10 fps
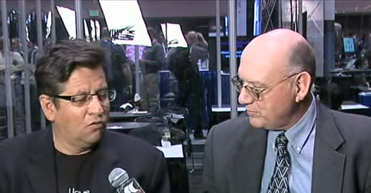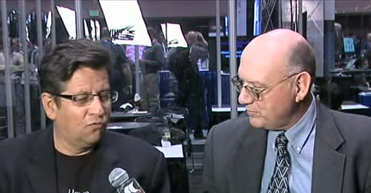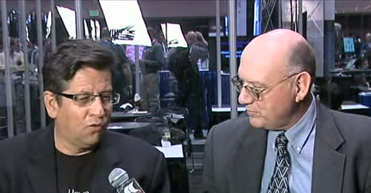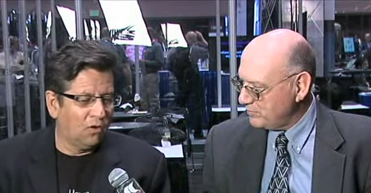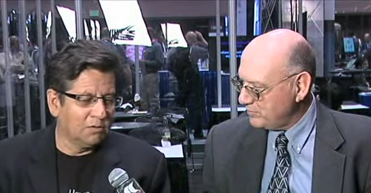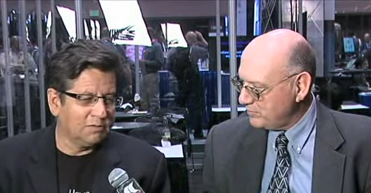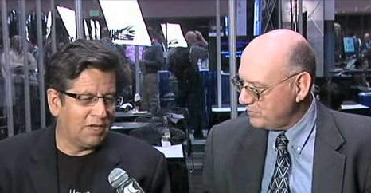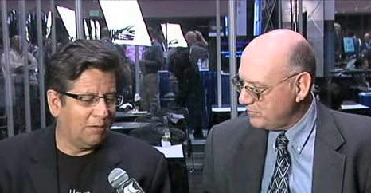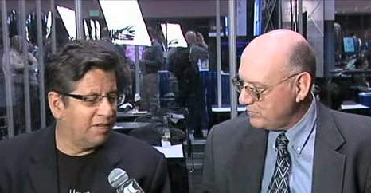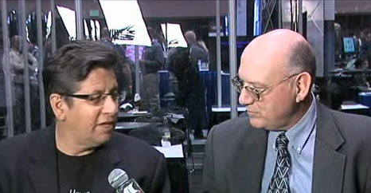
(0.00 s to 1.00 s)
Speaker 1: on
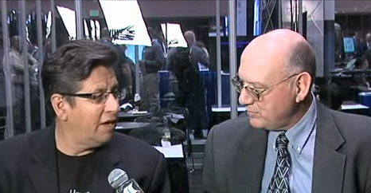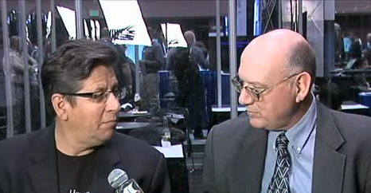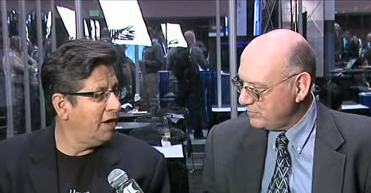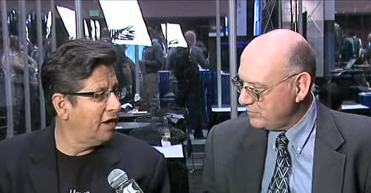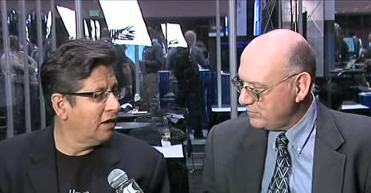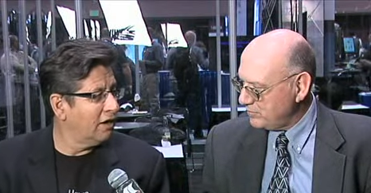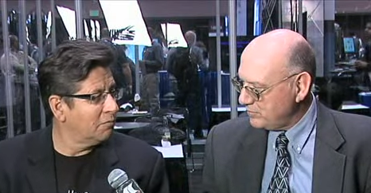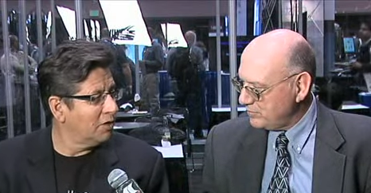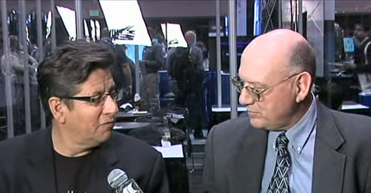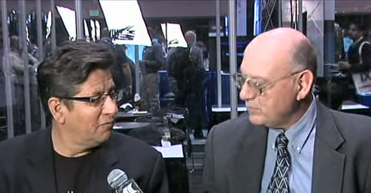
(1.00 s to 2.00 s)
Forbes about the API
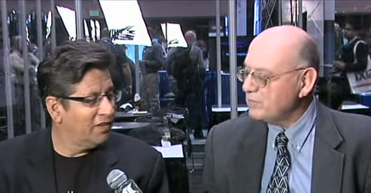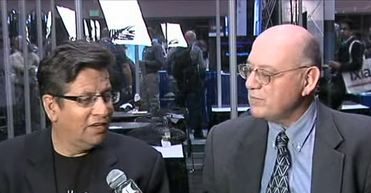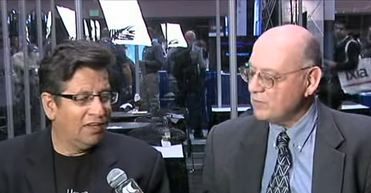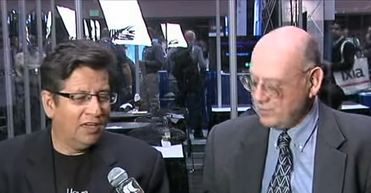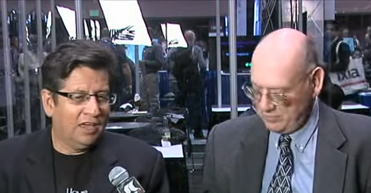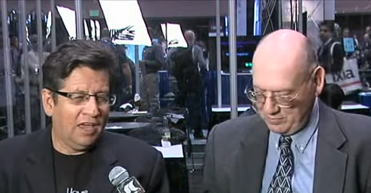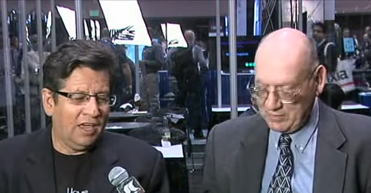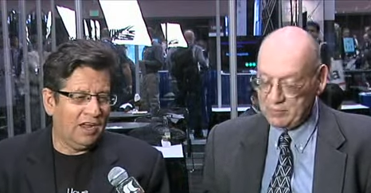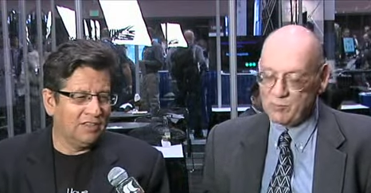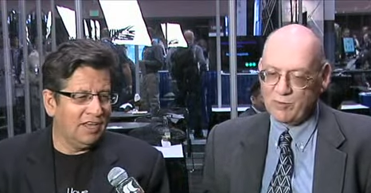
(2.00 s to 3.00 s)
economy.
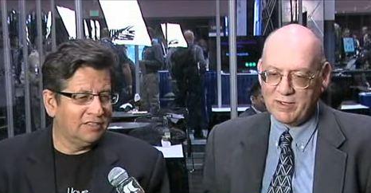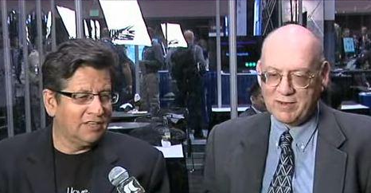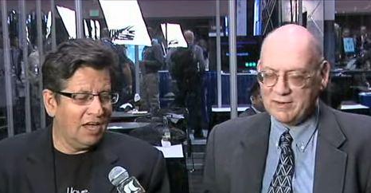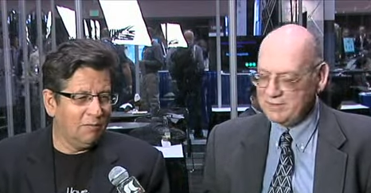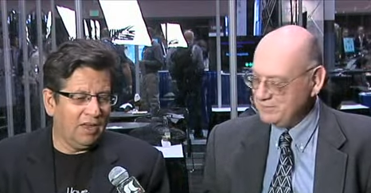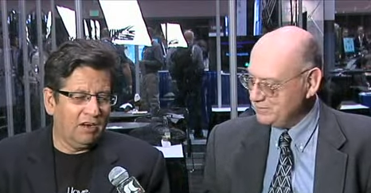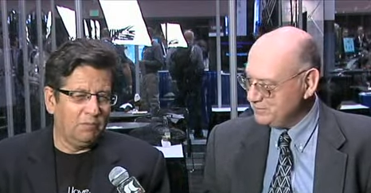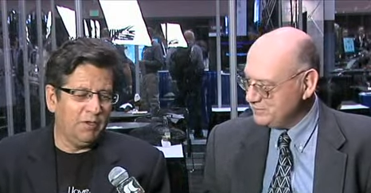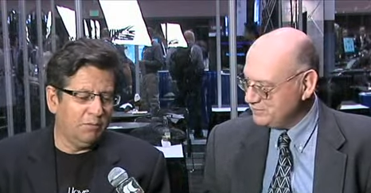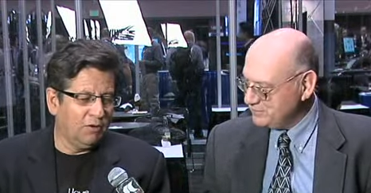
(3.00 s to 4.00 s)
And at that time, a lot
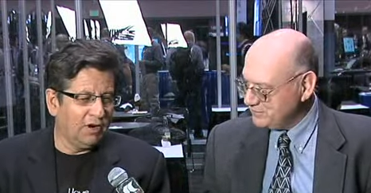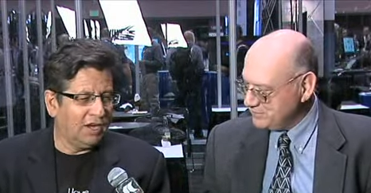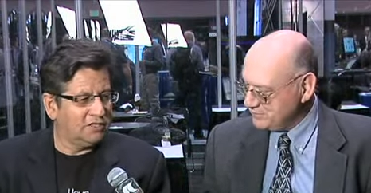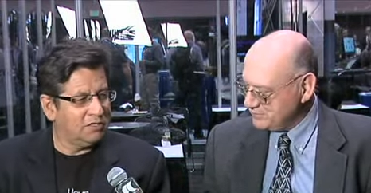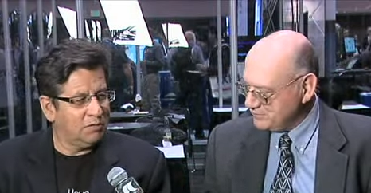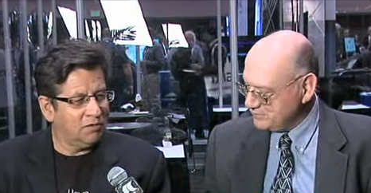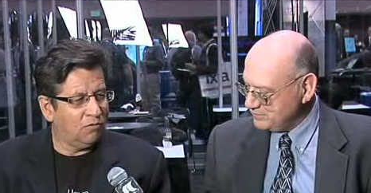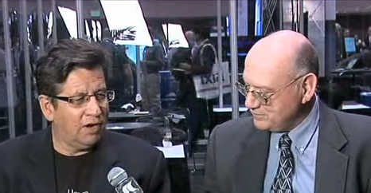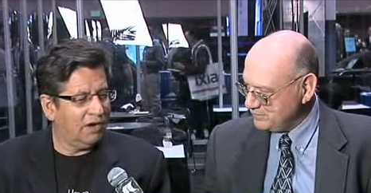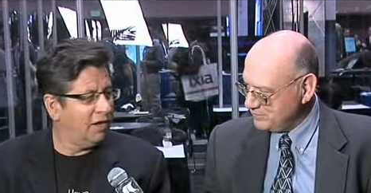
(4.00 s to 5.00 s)
of people were asking me,
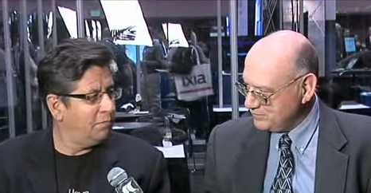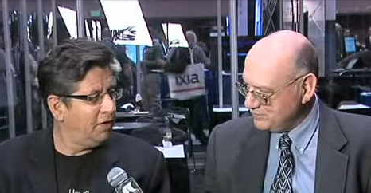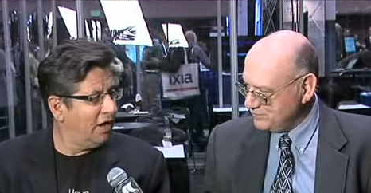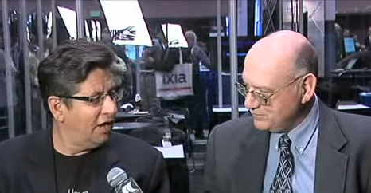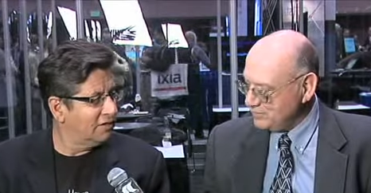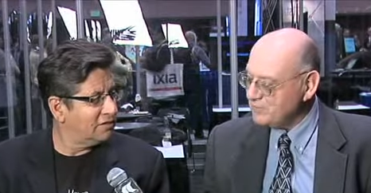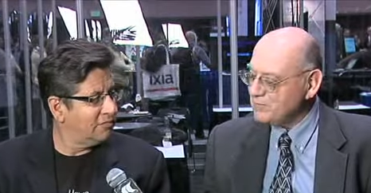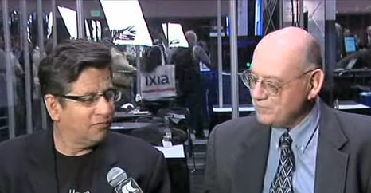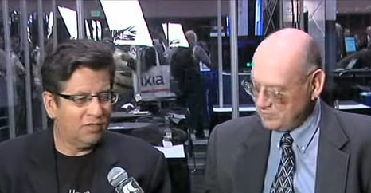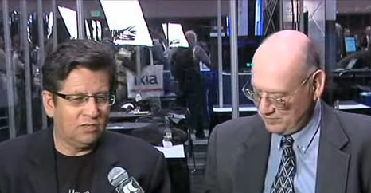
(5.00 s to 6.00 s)
what are
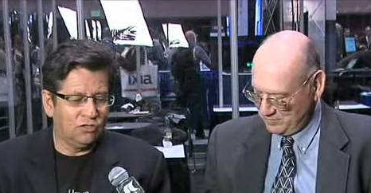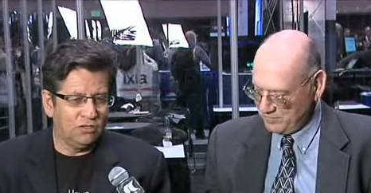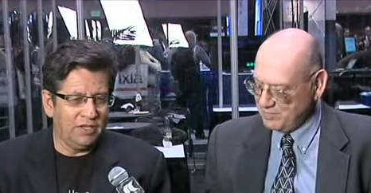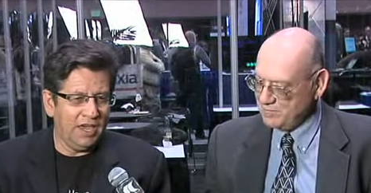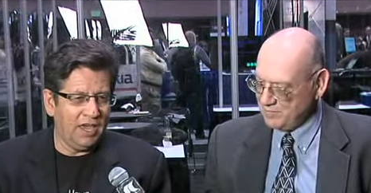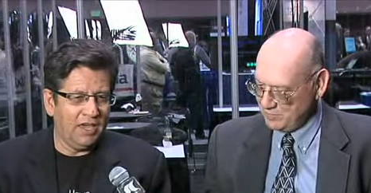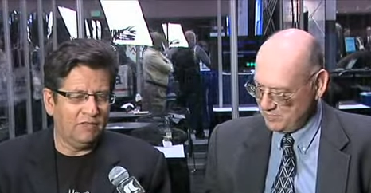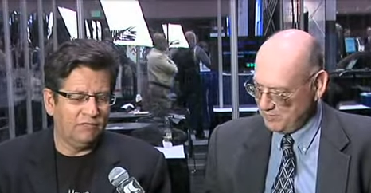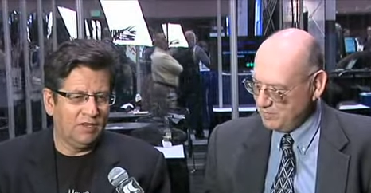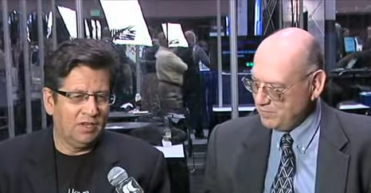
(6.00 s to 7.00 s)
APIs?
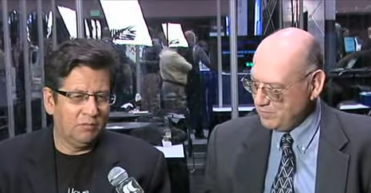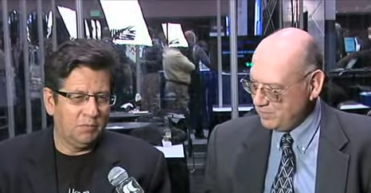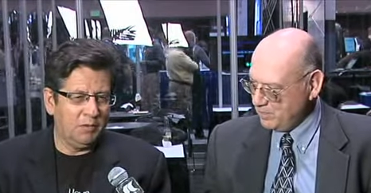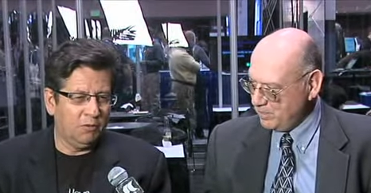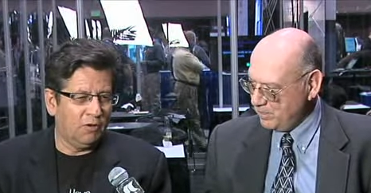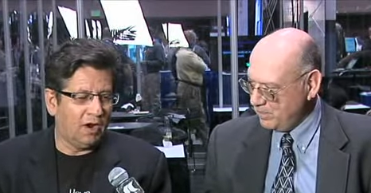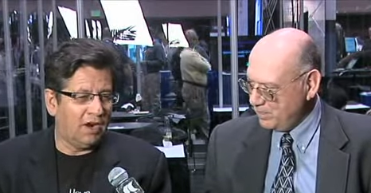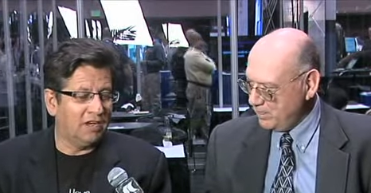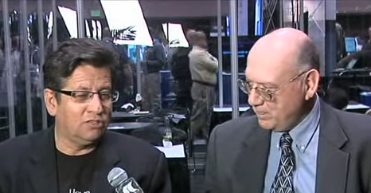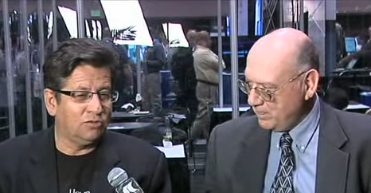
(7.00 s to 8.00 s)
Today, people
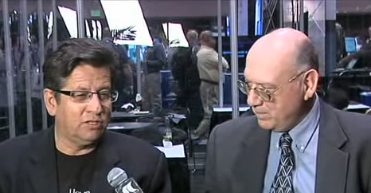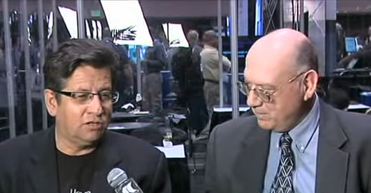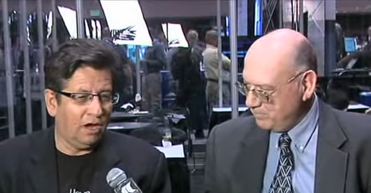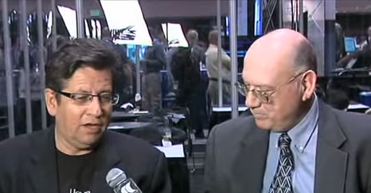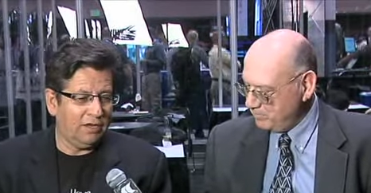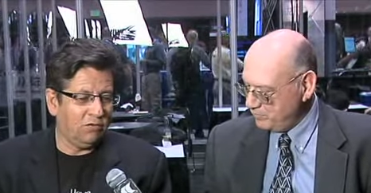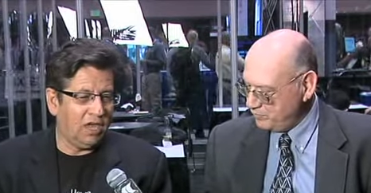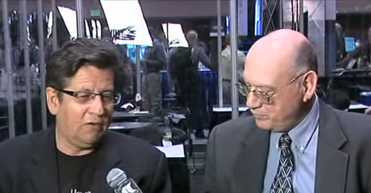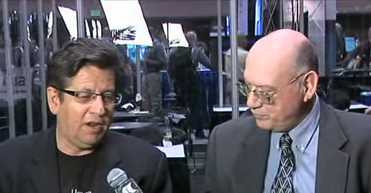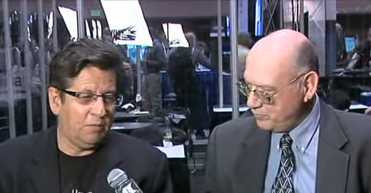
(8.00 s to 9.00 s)
are actually talking.
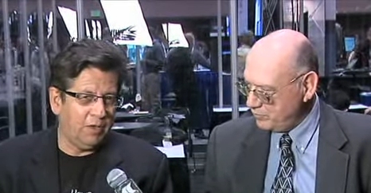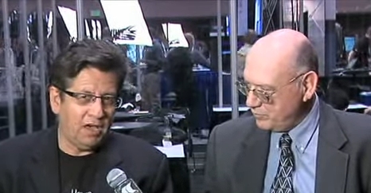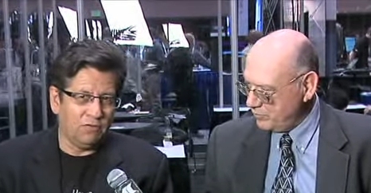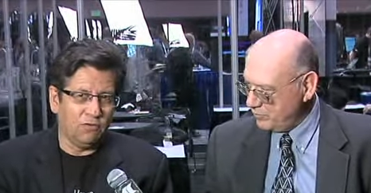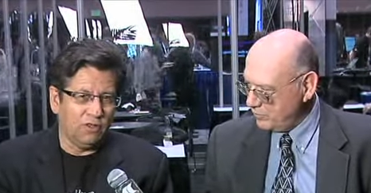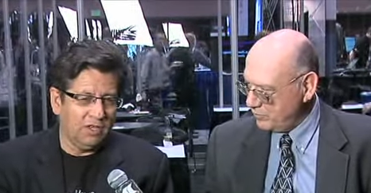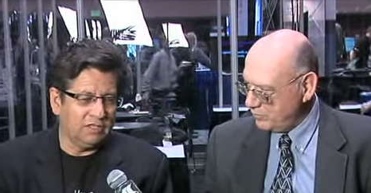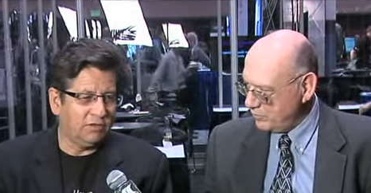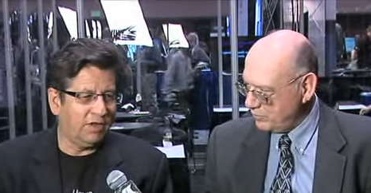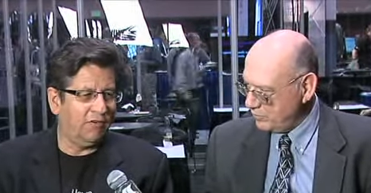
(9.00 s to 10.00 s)
We have an API for
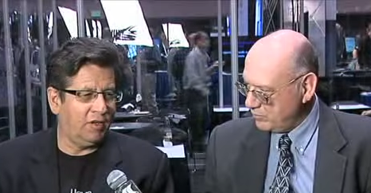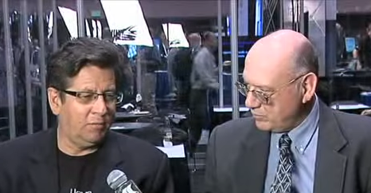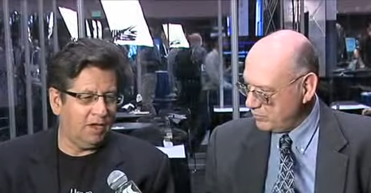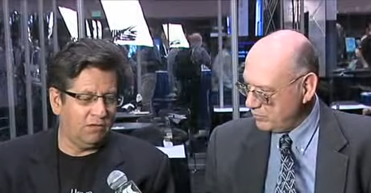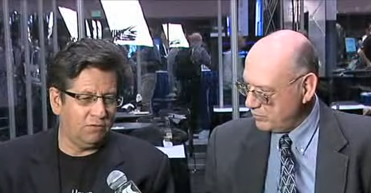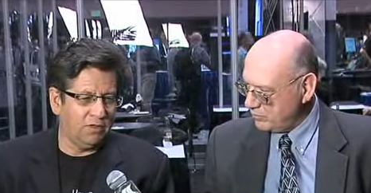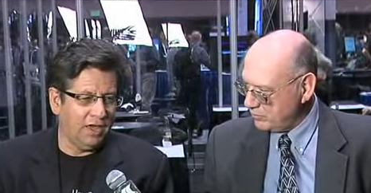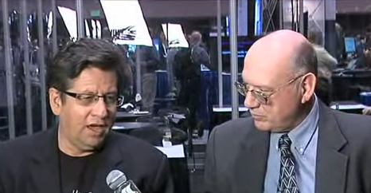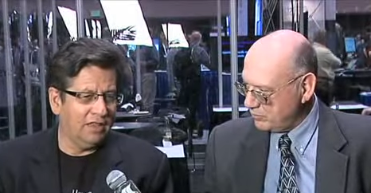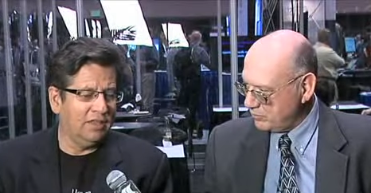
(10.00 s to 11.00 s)
this, we have an API for
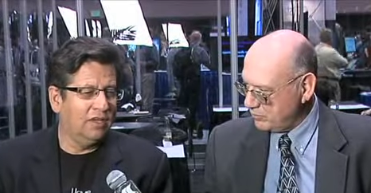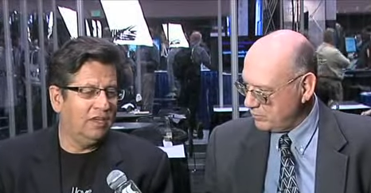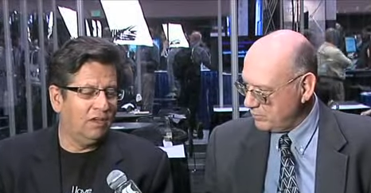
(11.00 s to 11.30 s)
that,